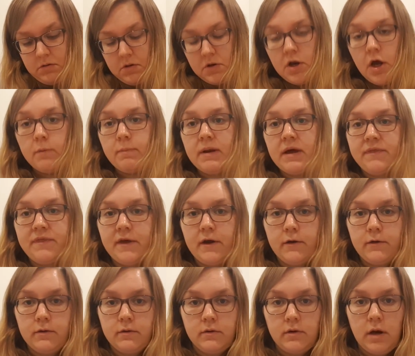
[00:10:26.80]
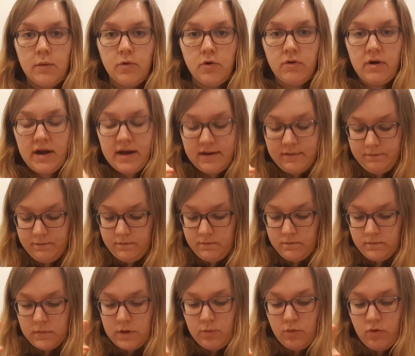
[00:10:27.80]
No blood though, I'm alright,
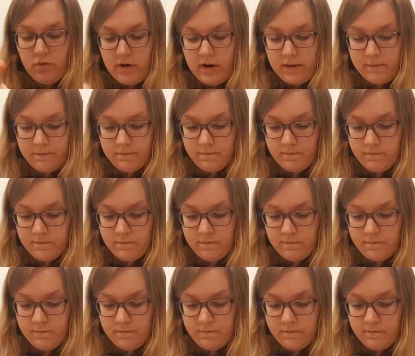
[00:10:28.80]
I'm alright.